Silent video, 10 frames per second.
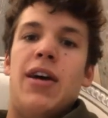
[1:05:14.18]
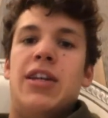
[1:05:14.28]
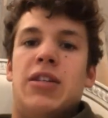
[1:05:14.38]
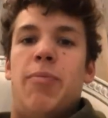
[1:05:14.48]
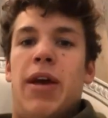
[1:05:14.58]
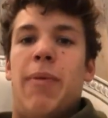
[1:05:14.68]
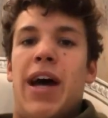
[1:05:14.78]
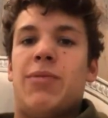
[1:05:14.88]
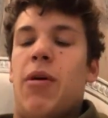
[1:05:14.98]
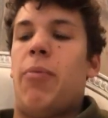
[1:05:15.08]
he's a big
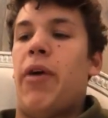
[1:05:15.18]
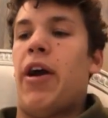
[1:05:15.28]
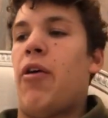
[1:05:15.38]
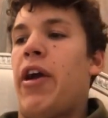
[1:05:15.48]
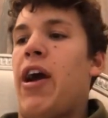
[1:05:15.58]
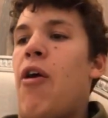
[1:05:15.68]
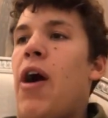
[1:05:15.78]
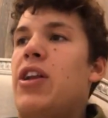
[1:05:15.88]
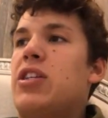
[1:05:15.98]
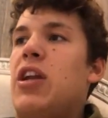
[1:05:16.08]
basketball player. We're like, oh,
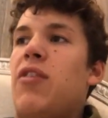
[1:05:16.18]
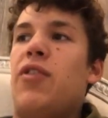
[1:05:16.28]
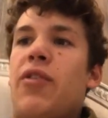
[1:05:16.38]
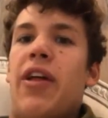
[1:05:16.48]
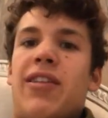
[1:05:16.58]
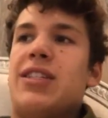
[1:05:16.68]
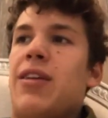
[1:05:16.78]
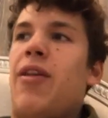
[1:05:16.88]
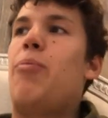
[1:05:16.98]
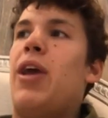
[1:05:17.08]
I just interviewed like this
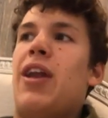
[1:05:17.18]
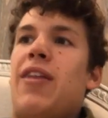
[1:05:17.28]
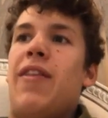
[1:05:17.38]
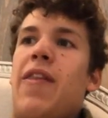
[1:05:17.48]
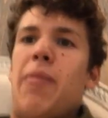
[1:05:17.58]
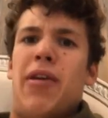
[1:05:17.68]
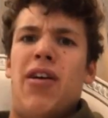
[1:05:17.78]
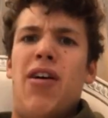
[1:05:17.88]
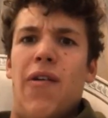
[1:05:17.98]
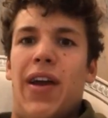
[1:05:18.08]
Olympian, and then they'd be like,
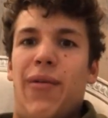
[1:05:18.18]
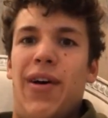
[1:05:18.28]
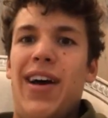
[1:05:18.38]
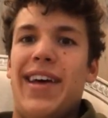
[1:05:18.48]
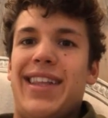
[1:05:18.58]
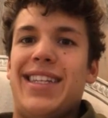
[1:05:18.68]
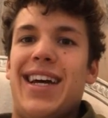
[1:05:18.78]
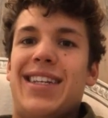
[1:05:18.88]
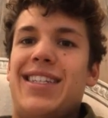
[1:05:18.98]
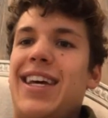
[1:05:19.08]
oh, like what? Like that's
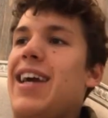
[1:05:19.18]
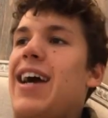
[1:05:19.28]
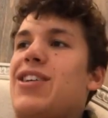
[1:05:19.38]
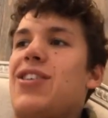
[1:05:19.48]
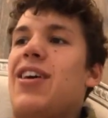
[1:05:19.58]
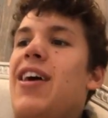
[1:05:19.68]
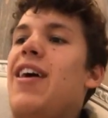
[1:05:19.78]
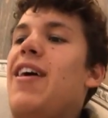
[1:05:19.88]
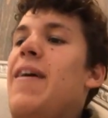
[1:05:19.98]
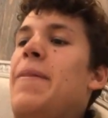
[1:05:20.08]
kind of sick actually.
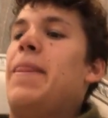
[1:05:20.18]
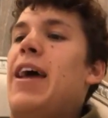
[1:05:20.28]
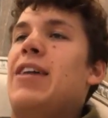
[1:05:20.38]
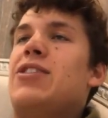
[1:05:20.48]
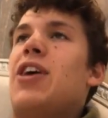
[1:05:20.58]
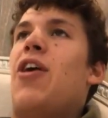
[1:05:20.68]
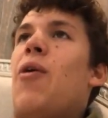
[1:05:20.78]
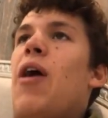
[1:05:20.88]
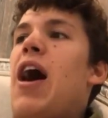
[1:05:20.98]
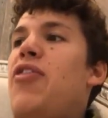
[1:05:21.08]
And
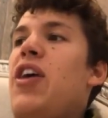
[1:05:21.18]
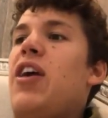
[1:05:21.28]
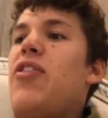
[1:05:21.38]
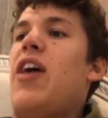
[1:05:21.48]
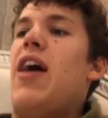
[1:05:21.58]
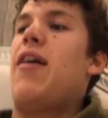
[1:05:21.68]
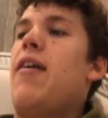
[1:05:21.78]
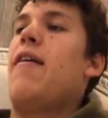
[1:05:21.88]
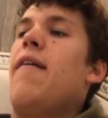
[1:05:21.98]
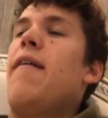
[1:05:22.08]
so I think that
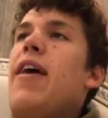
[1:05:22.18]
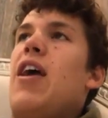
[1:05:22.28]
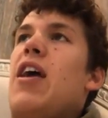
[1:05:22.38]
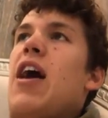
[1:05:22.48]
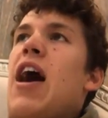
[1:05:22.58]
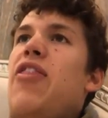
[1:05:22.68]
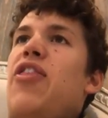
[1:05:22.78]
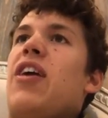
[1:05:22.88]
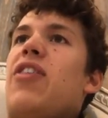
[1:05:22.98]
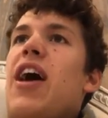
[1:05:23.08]
I
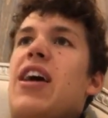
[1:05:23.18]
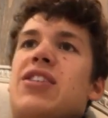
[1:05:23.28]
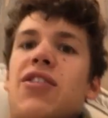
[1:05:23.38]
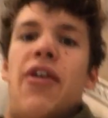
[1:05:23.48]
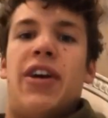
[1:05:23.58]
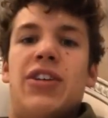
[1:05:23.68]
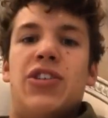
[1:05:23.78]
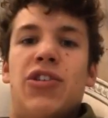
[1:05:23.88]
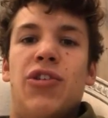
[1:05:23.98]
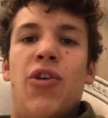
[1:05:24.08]
think that as long as
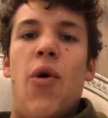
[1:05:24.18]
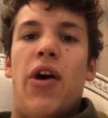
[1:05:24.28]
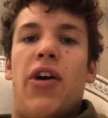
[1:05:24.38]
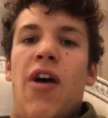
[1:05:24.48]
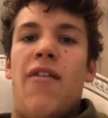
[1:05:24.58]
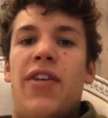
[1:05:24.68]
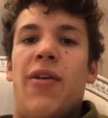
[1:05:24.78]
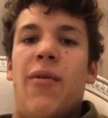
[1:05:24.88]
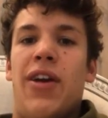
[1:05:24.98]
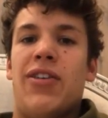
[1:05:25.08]
you are confident
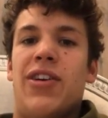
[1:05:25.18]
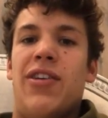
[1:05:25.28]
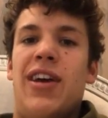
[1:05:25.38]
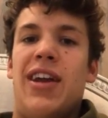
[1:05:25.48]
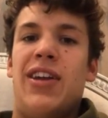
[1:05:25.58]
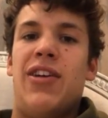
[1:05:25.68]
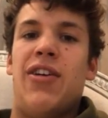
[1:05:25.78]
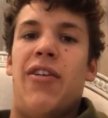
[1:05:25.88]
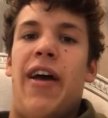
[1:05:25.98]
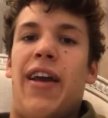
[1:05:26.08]
in what you're doing and
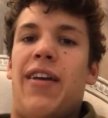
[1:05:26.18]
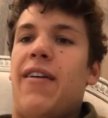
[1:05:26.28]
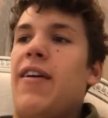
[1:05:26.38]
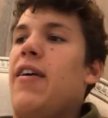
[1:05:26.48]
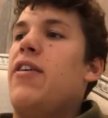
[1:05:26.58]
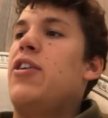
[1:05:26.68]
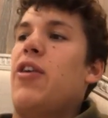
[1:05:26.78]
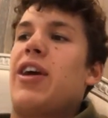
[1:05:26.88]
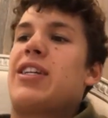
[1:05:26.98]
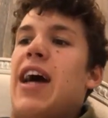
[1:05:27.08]
you're like
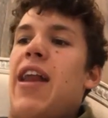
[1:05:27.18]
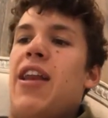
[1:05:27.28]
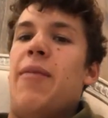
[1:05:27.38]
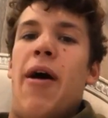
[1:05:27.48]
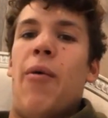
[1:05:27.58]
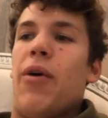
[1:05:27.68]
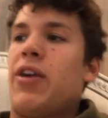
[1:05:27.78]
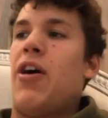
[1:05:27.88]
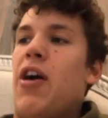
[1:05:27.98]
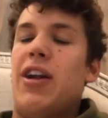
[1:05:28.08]
you're excited about working
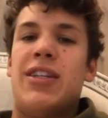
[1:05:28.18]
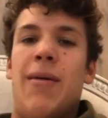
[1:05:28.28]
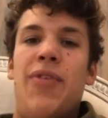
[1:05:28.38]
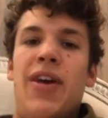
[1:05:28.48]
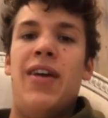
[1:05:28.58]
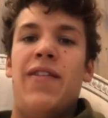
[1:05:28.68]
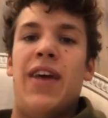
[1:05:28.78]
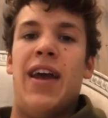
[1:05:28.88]
hard at something, then